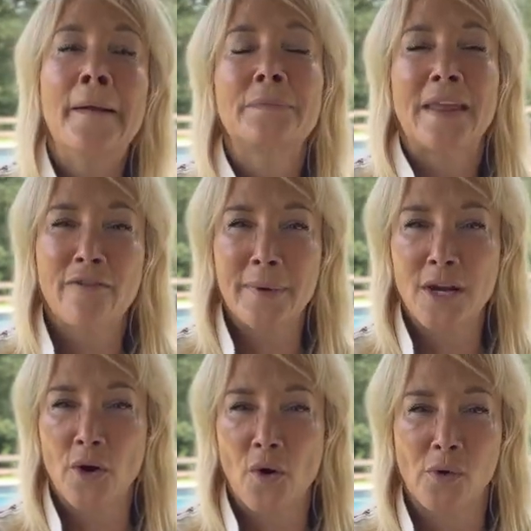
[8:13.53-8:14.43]
everybody
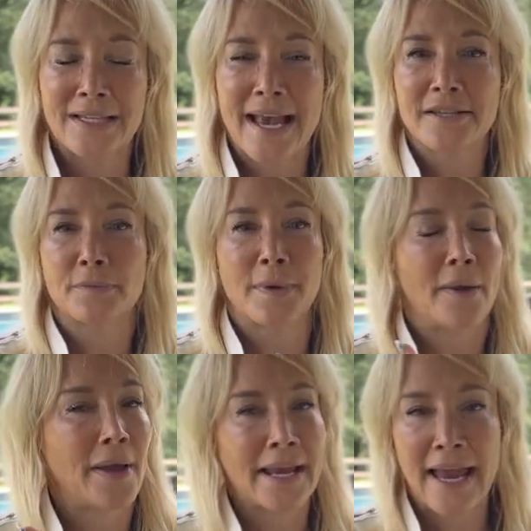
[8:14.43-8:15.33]
always asks me, am
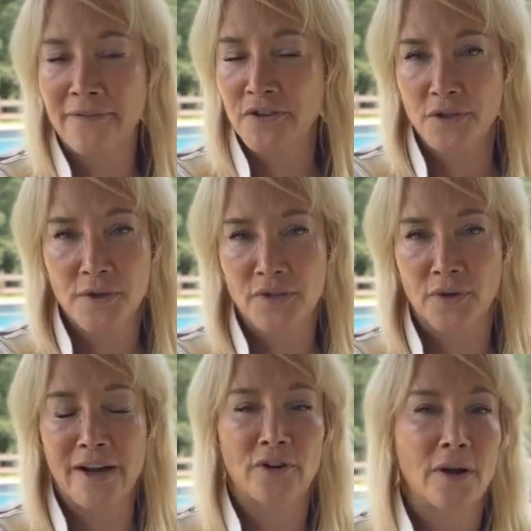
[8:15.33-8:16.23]
I going to have to do this
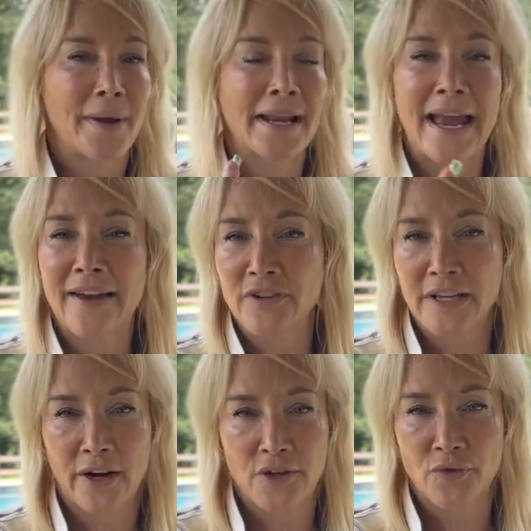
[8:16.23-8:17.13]
forever? Am I going to have to
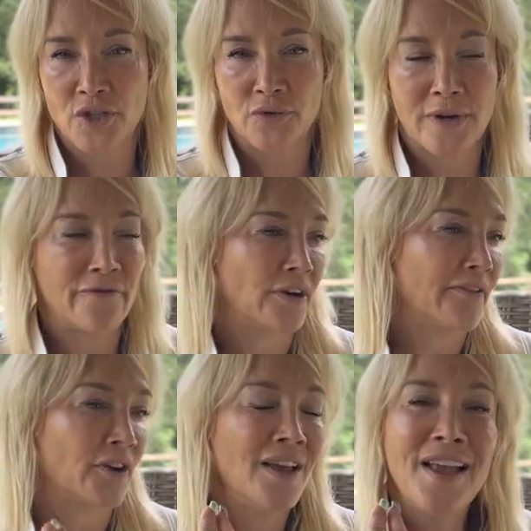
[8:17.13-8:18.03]
carry treats around
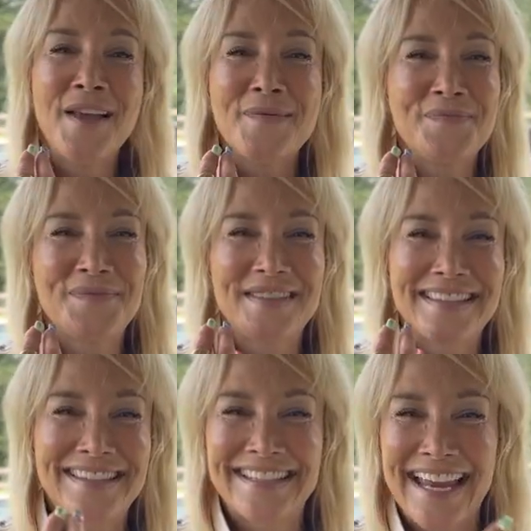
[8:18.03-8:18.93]
forever?
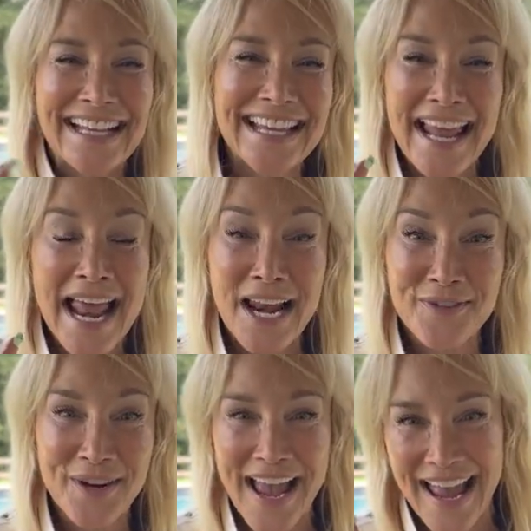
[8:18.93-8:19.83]
Get that out of
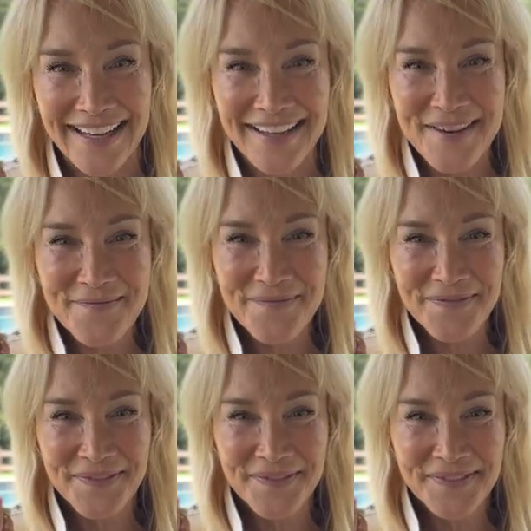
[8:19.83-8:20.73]
your head,
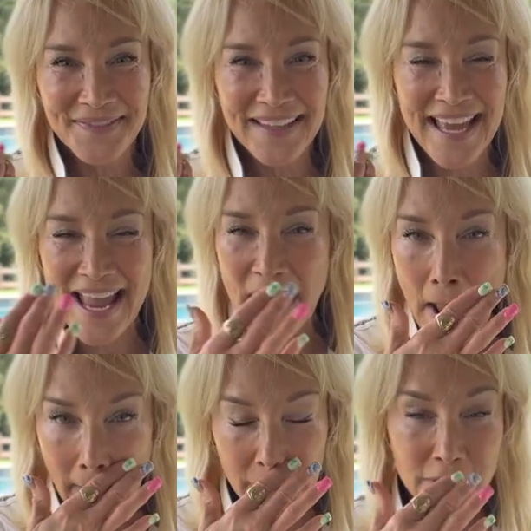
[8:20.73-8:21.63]
okay?
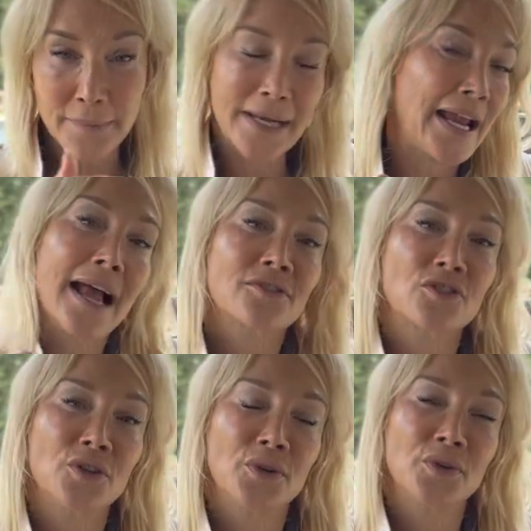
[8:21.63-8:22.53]
If somebody asked
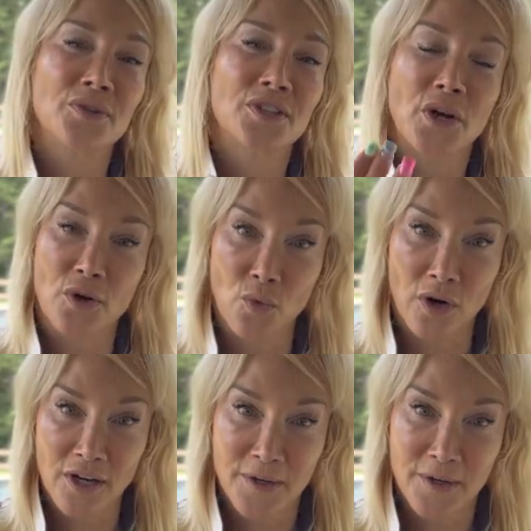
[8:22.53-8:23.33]
you to go to work,